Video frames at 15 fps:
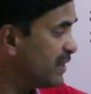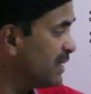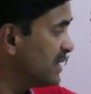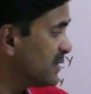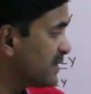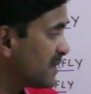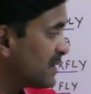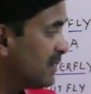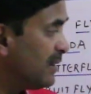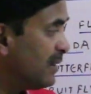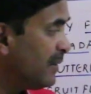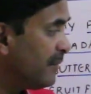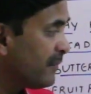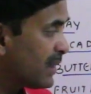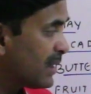years,
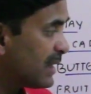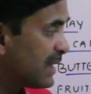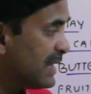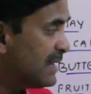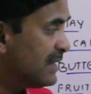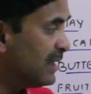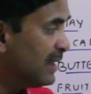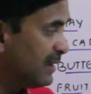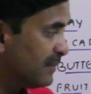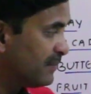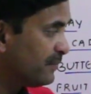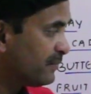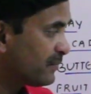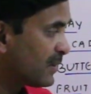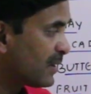eagle,
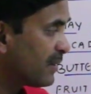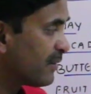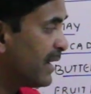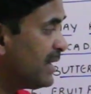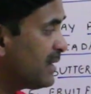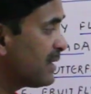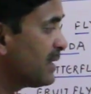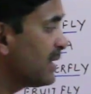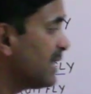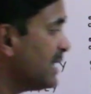right?